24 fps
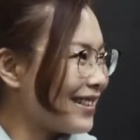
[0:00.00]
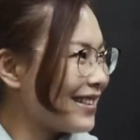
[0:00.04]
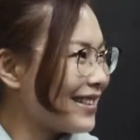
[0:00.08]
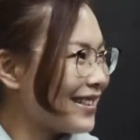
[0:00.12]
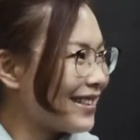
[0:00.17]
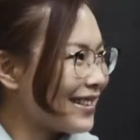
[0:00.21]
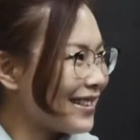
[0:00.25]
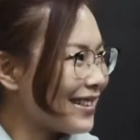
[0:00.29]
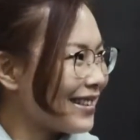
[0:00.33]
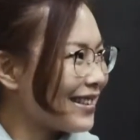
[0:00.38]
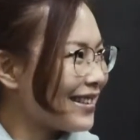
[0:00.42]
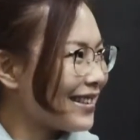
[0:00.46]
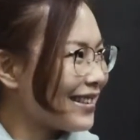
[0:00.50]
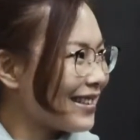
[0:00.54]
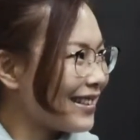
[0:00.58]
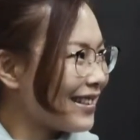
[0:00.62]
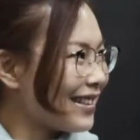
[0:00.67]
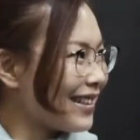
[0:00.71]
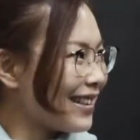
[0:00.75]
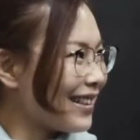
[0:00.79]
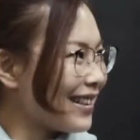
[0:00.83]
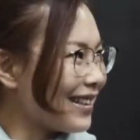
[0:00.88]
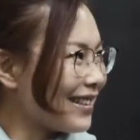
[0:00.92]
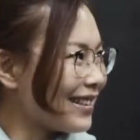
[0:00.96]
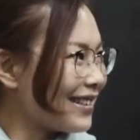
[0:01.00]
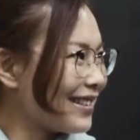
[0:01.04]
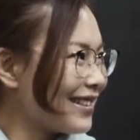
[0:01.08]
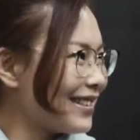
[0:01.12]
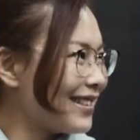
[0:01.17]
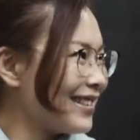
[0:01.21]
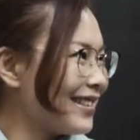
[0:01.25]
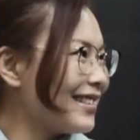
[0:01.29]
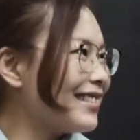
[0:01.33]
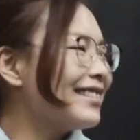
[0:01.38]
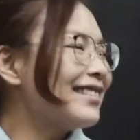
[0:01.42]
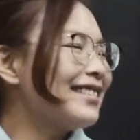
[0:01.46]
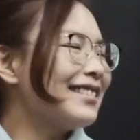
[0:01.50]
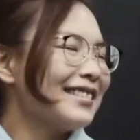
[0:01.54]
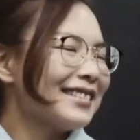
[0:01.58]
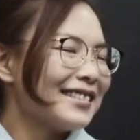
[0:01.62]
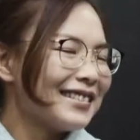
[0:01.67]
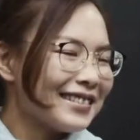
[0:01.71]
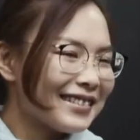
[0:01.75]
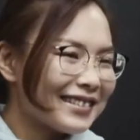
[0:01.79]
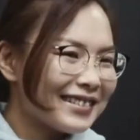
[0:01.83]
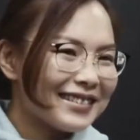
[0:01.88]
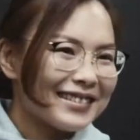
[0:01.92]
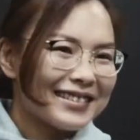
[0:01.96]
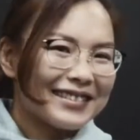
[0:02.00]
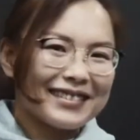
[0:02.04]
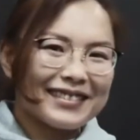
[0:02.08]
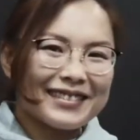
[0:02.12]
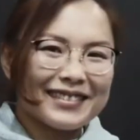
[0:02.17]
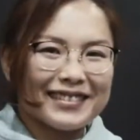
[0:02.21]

And thank you for having us at your gym today.